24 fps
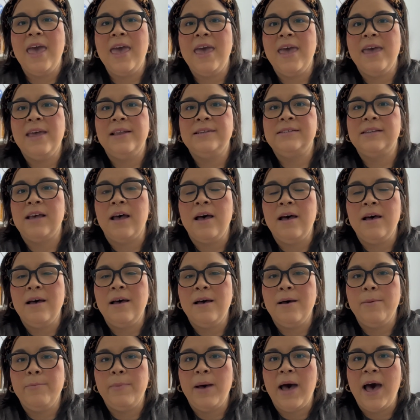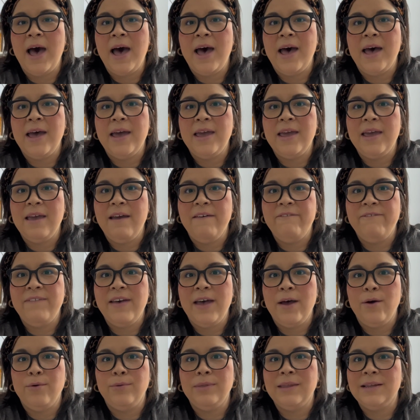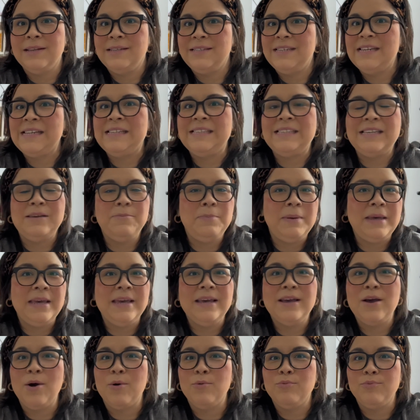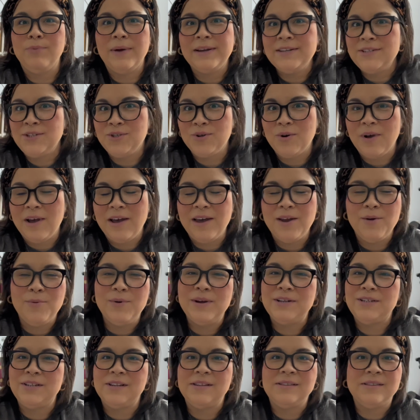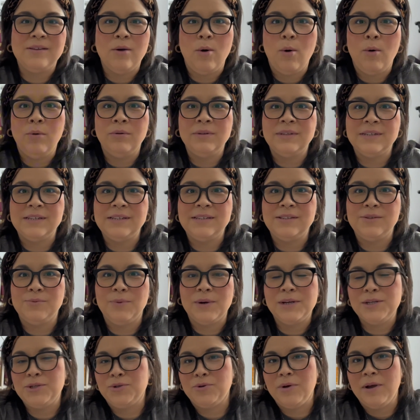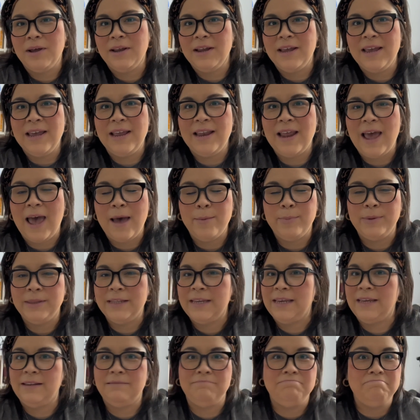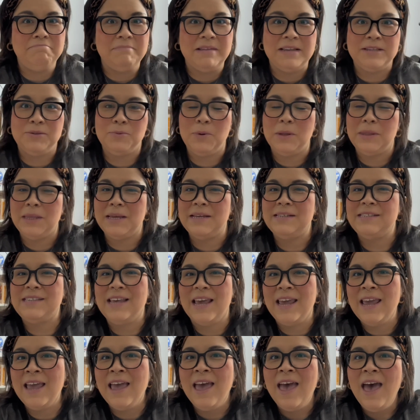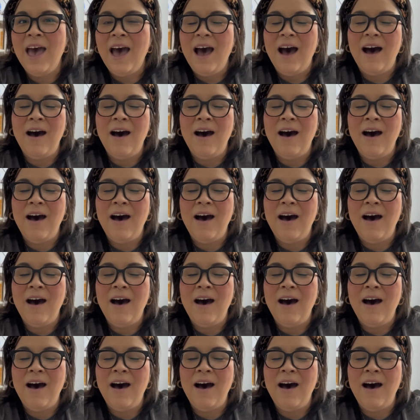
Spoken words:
and I found the Dixie Pig restaurant, which is the oldest restaurant in Abilene, is what they say.